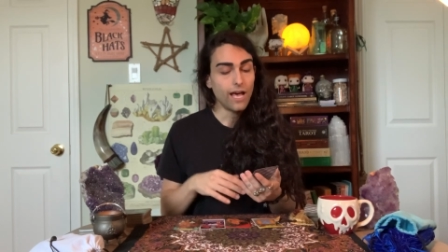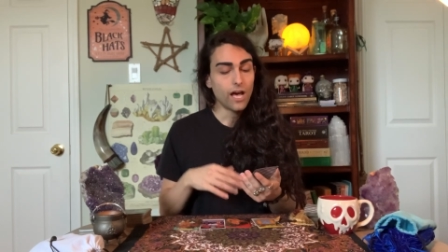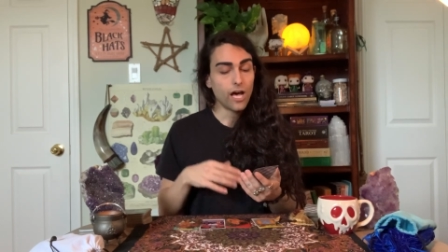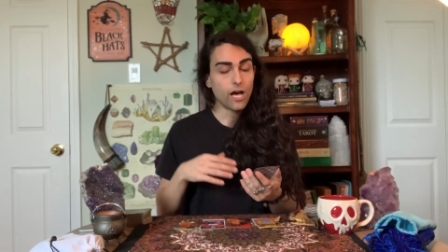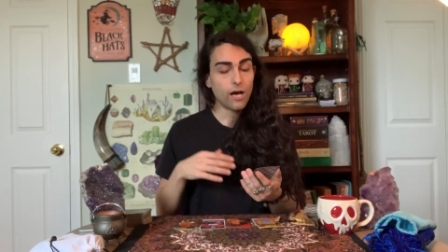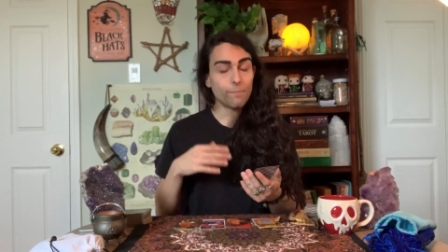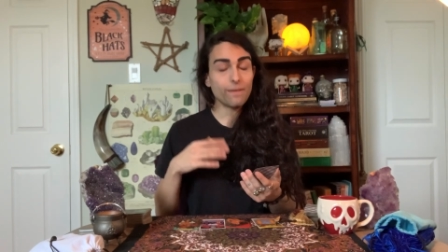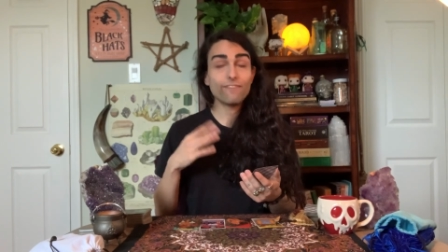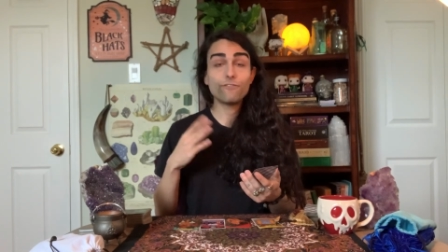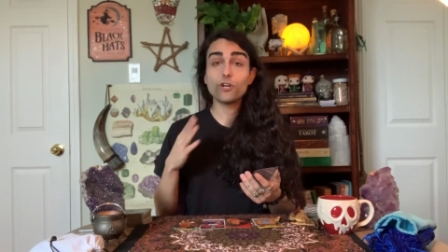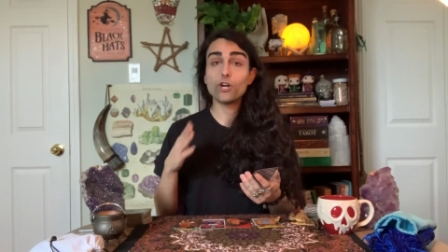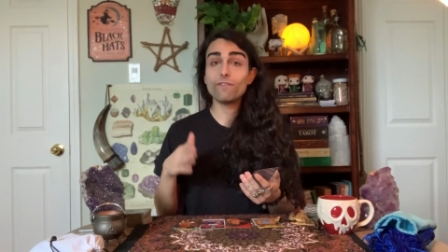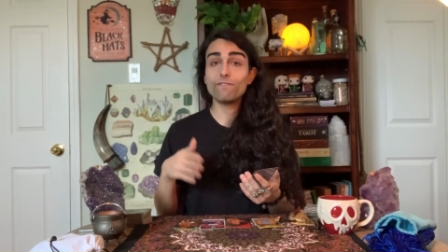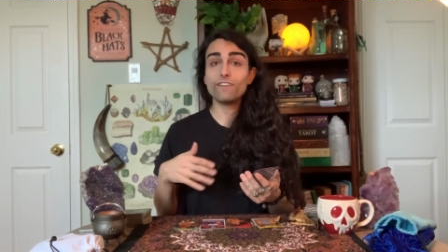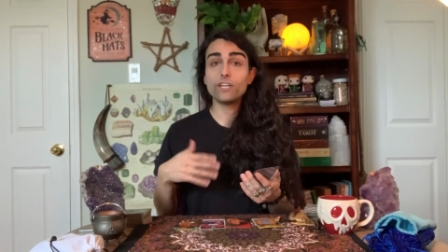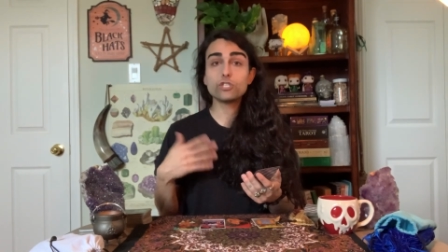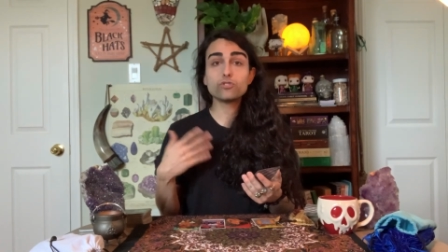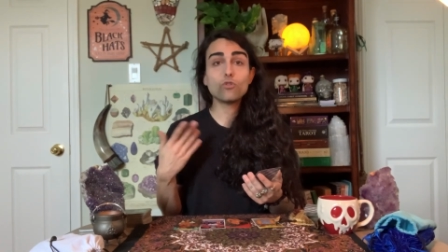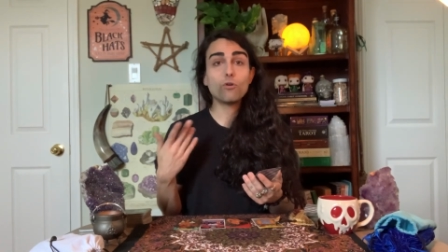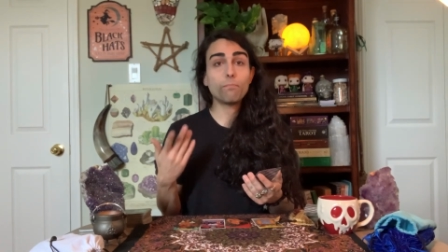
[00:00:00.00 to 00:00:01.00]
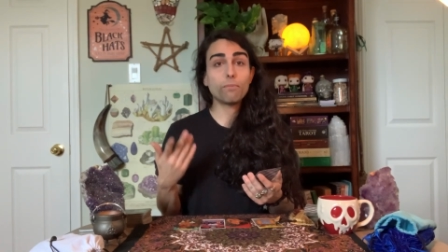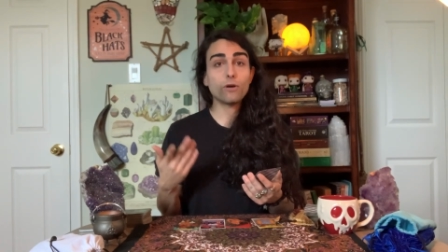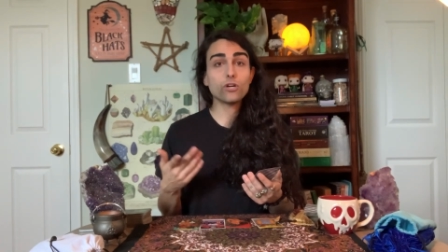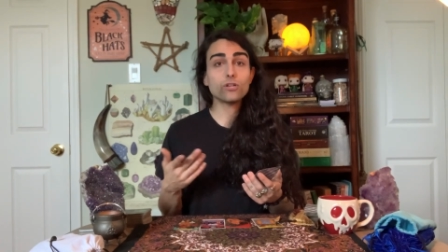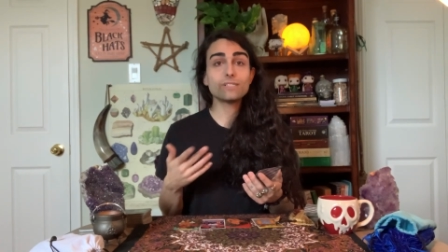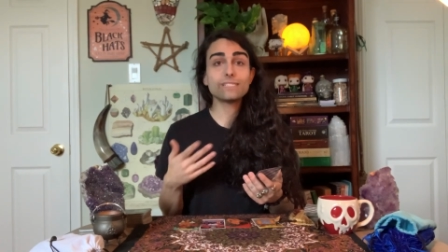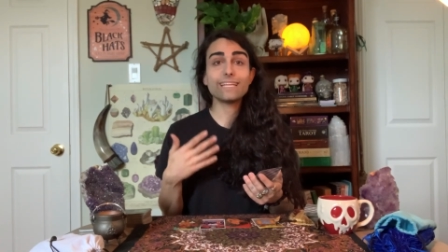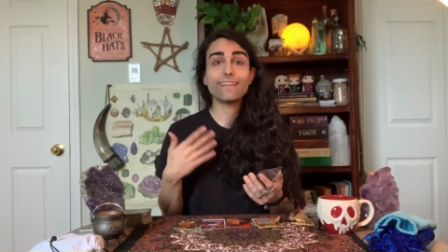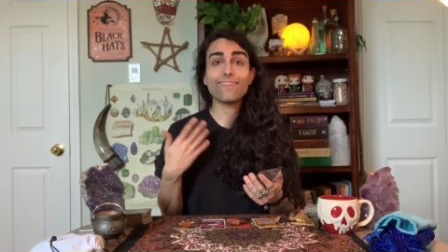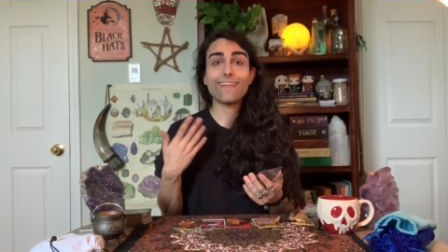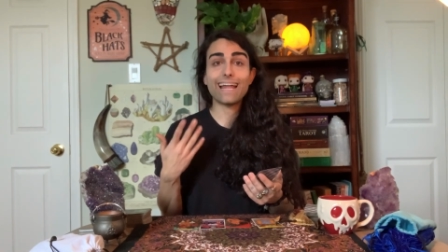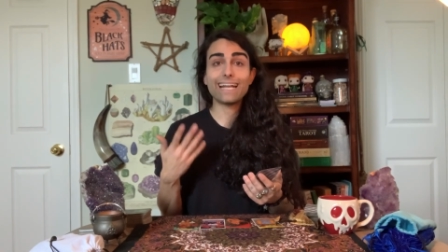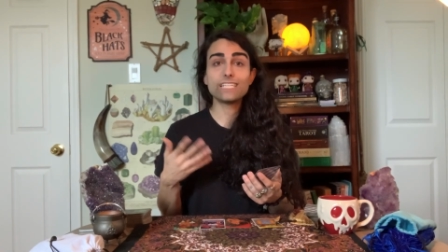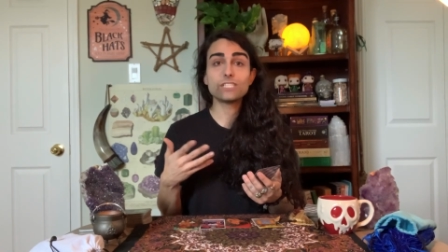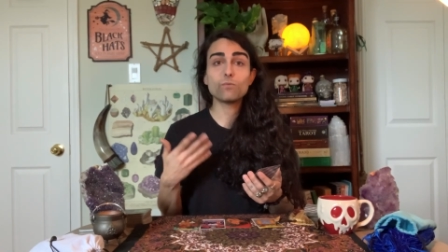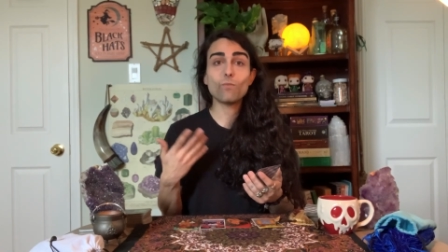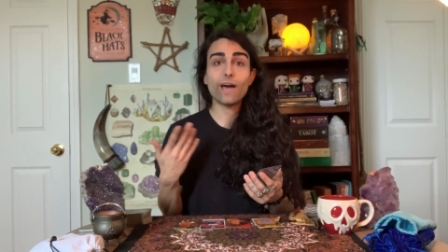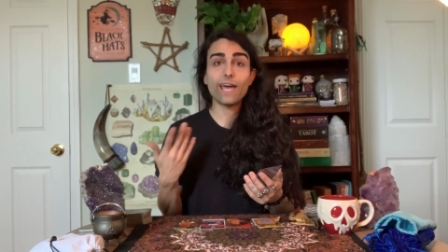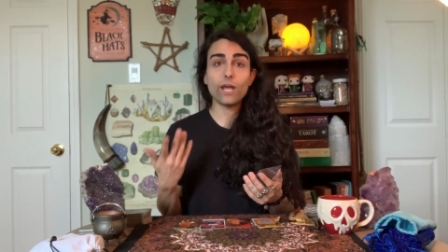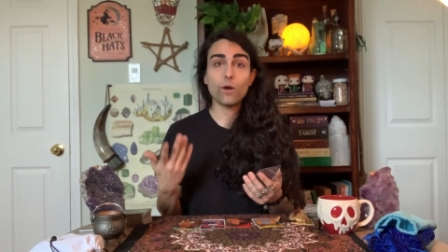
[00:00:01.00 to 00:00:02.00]
If you're a visual person, that
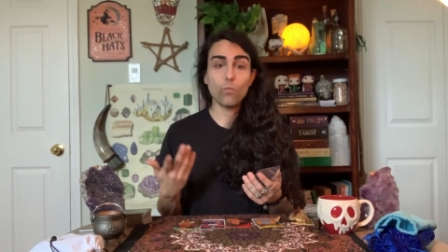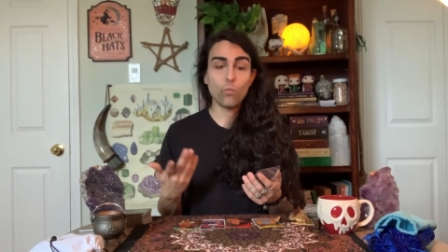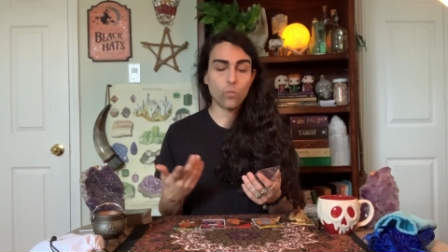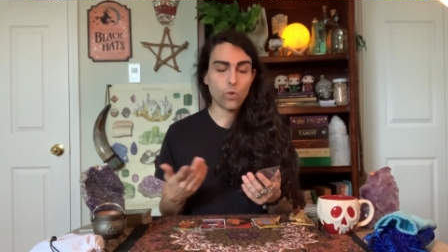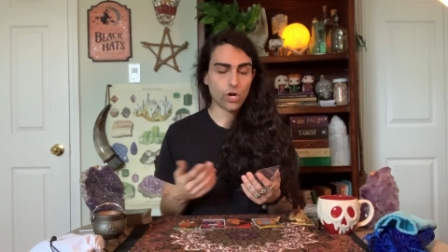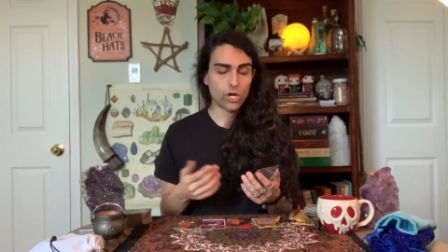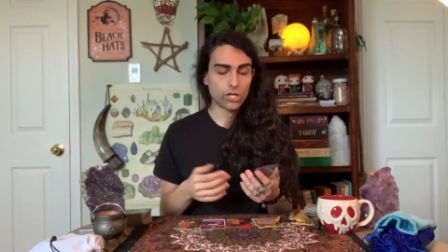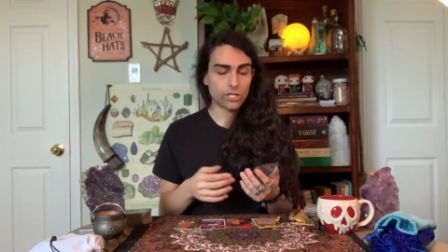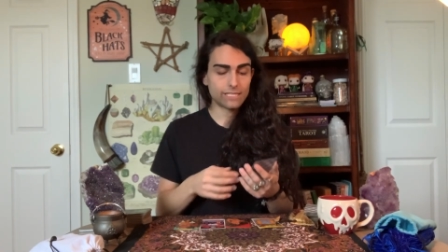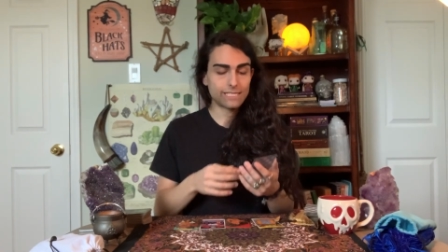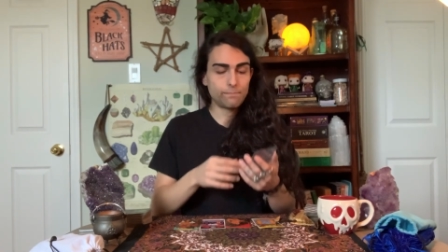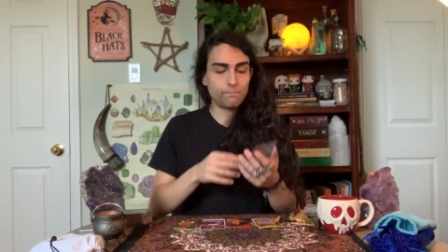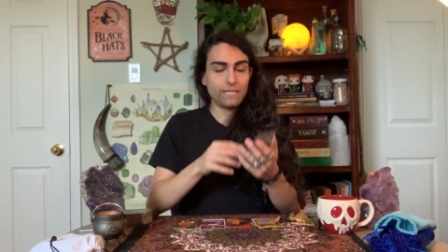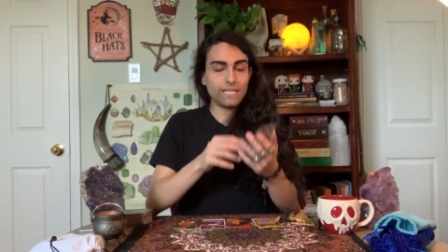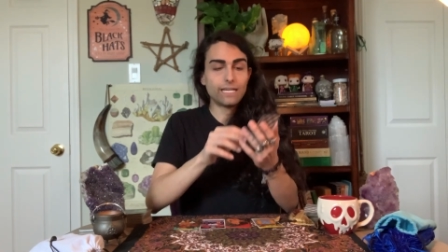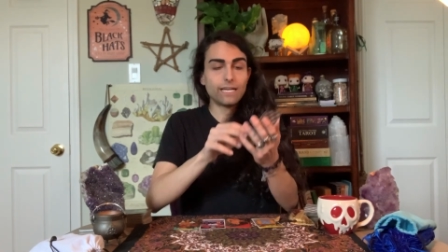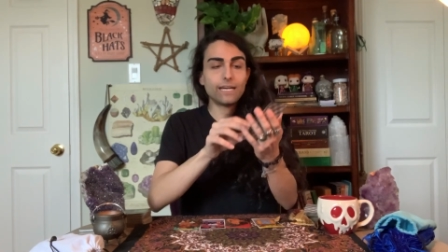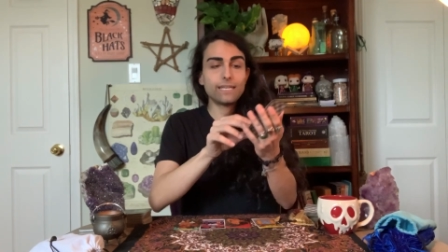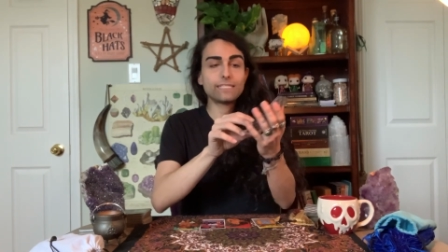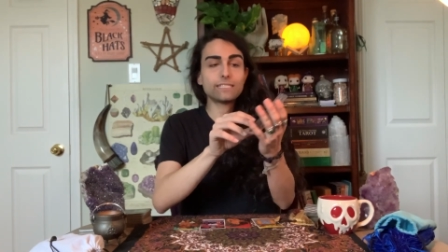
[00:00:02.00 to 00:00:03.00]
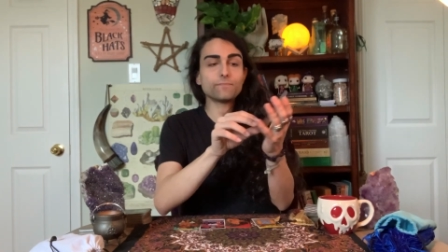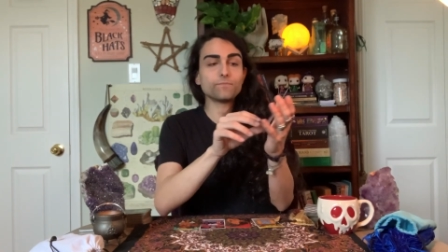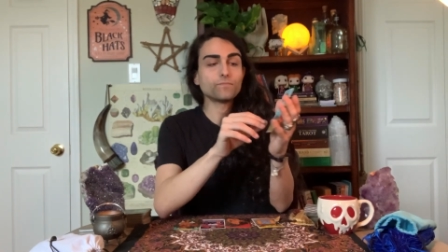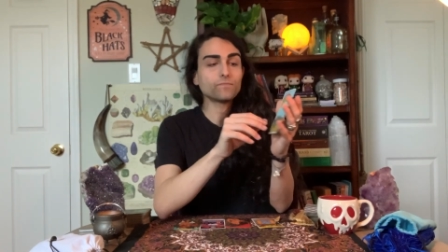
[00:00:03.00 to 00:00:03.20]
is why it works, because